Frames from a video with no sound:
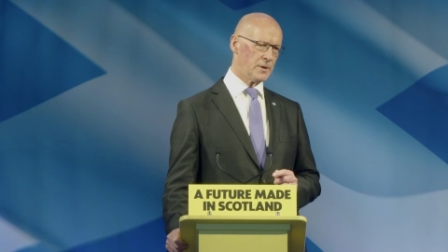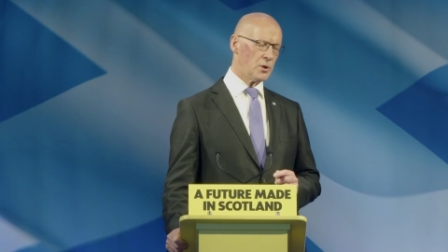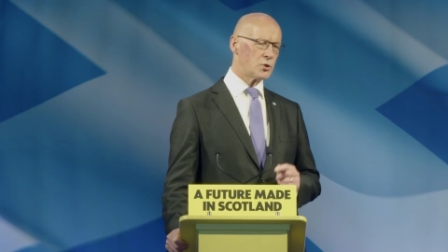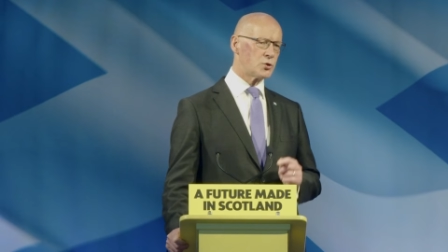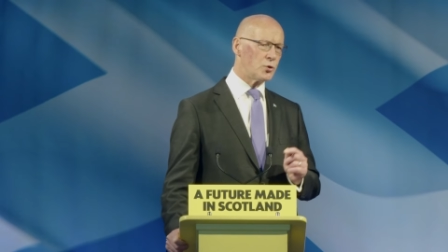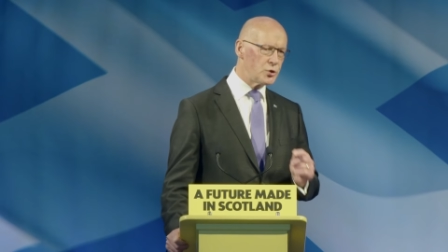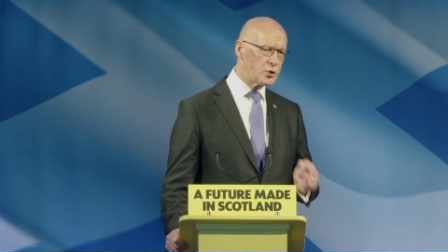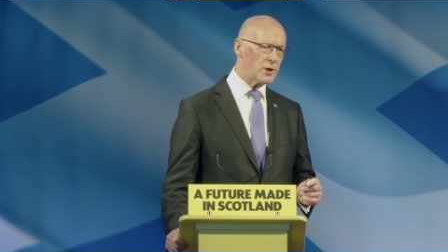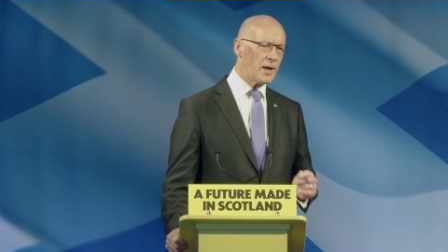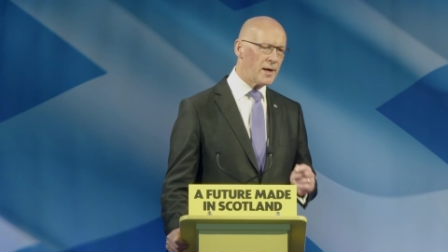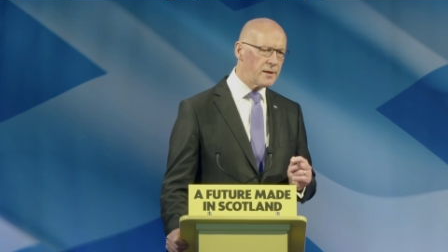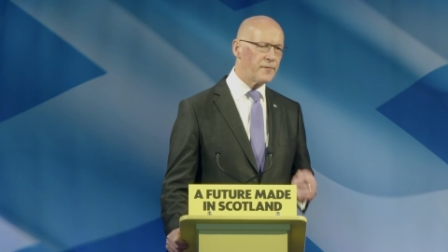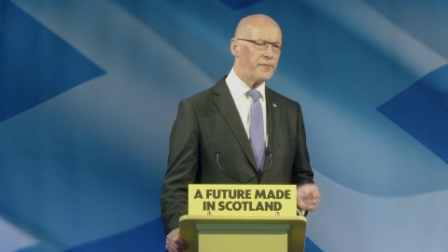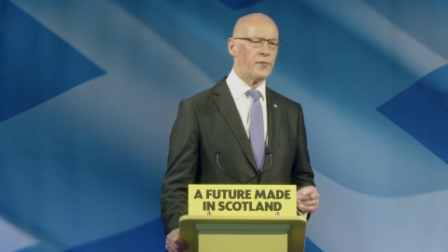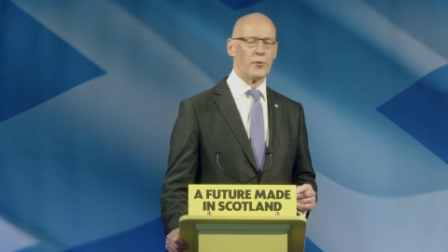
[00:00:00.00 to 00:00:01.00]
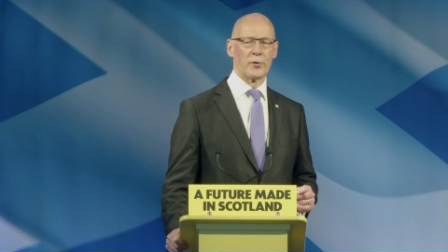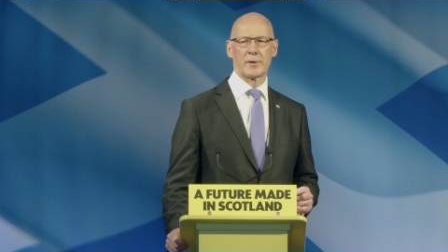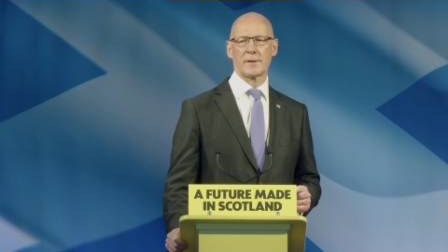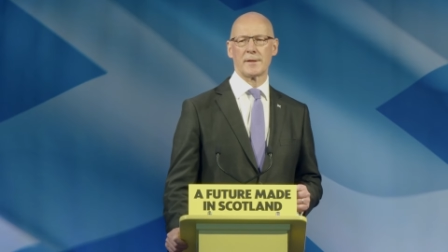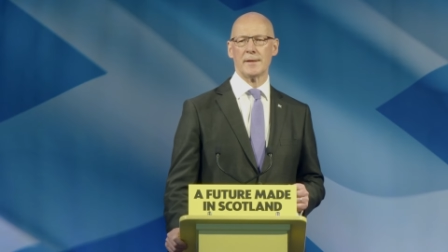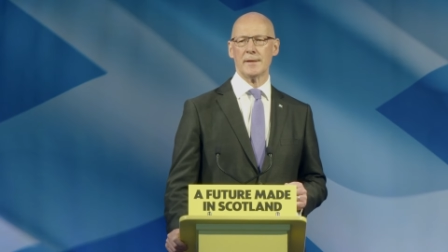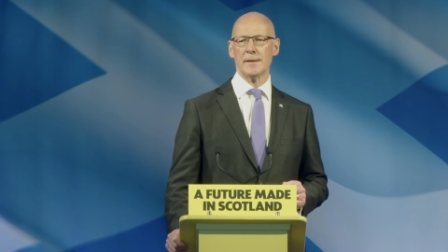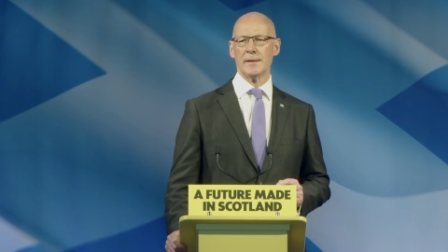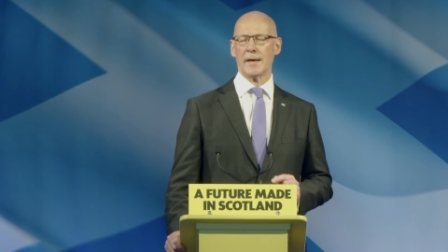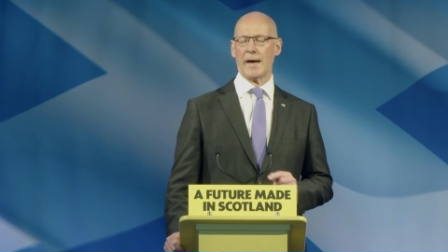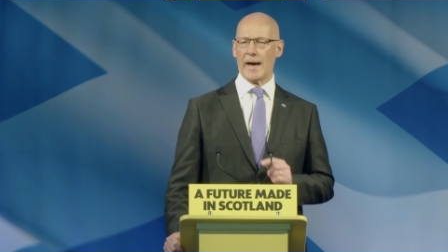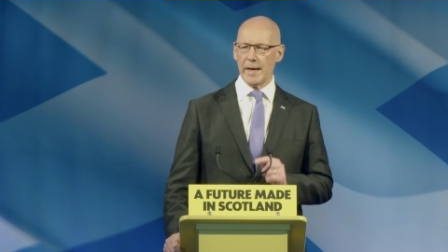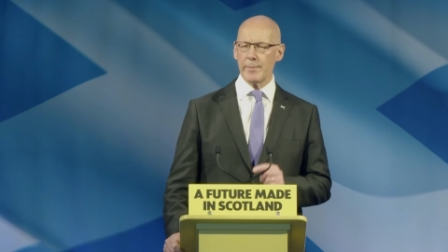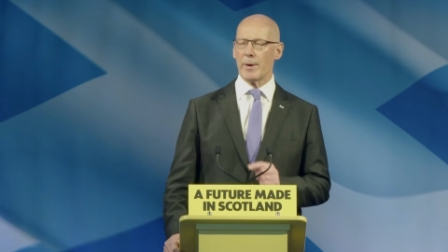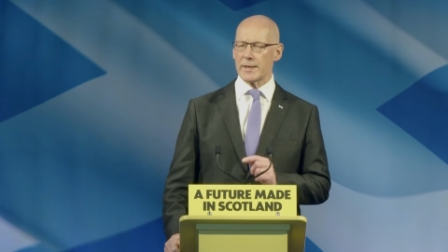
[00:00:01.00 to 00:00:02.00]
So on July the 4th,
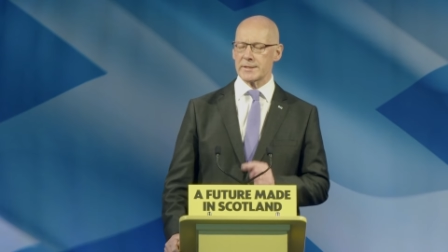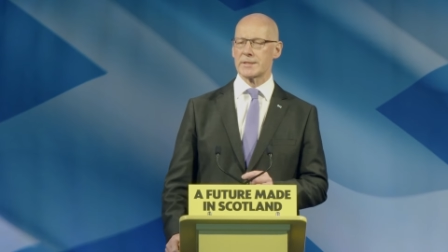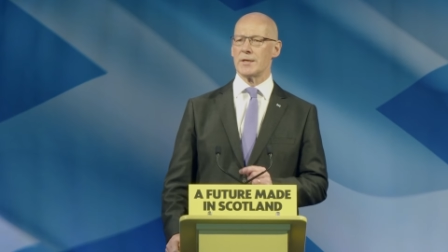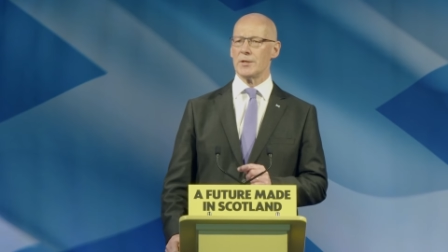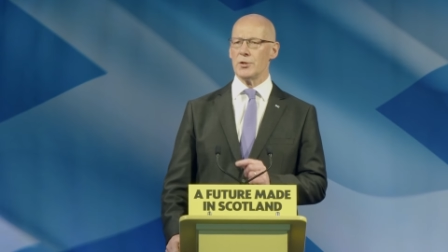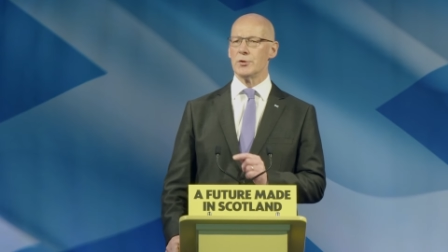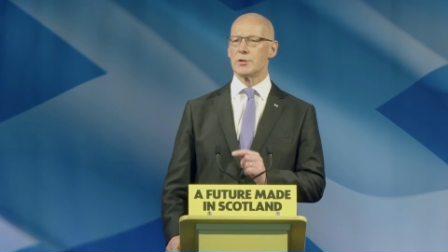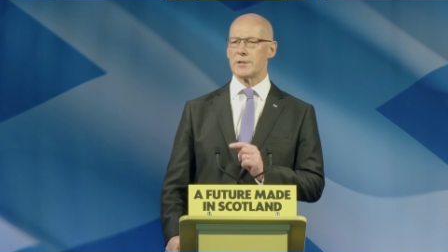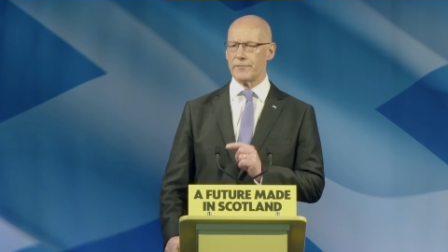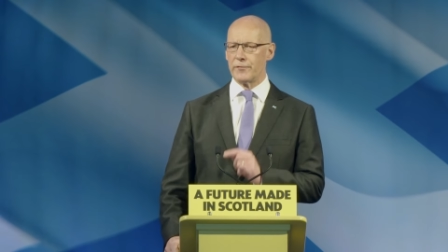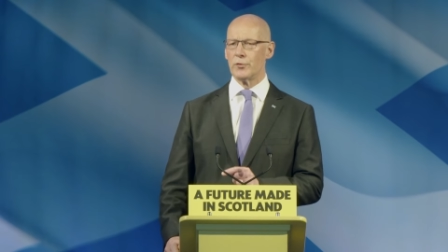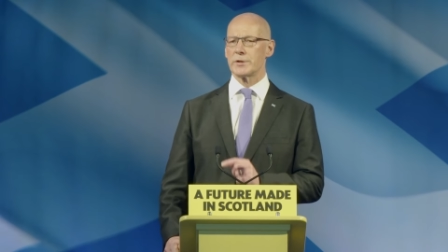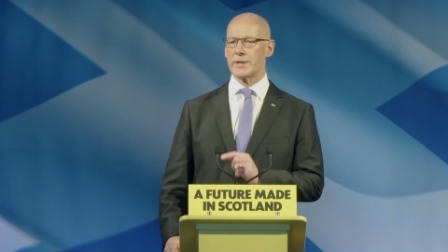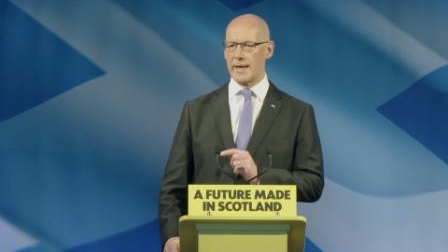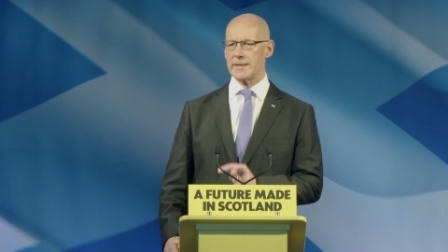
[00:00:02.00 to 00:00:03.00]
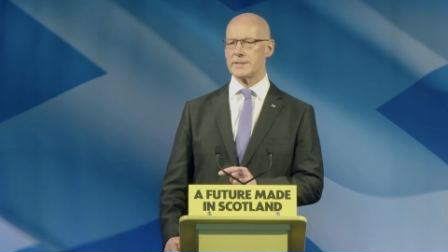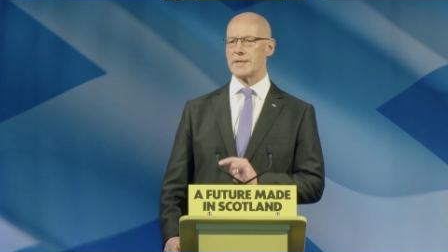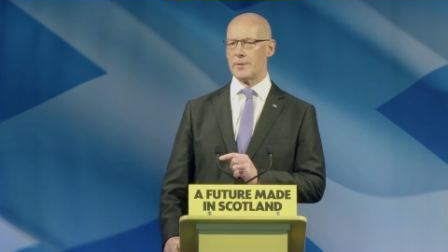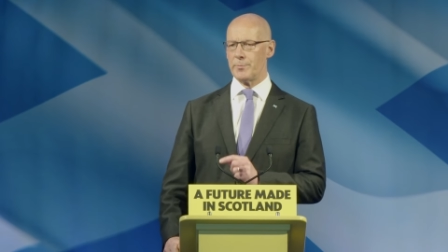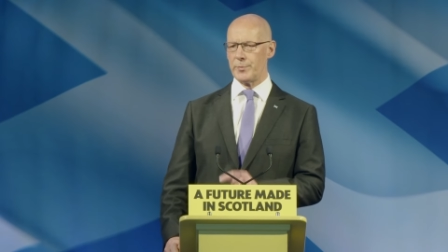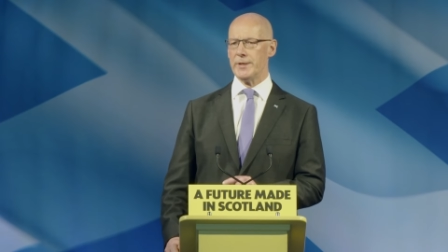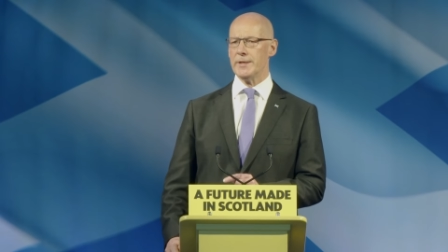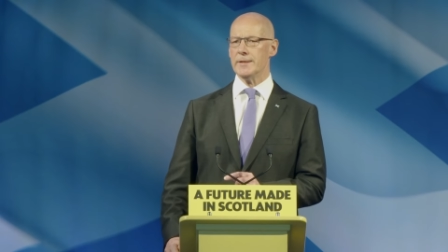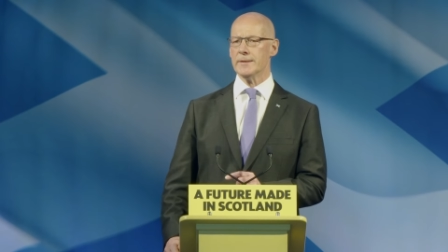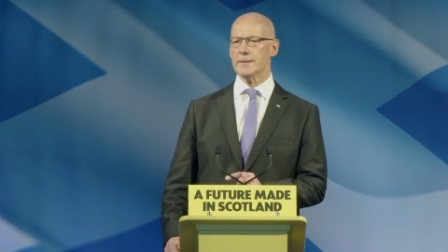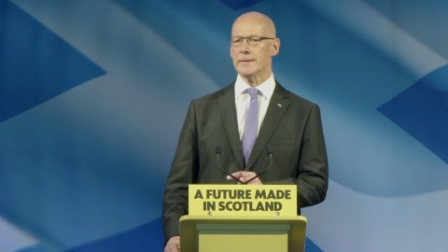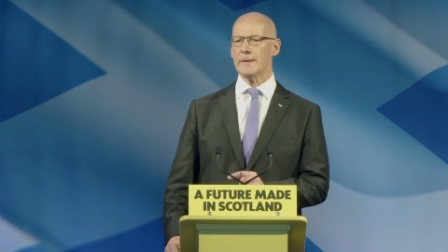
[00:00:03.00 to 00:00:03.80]
I'm asking you to vote SNP.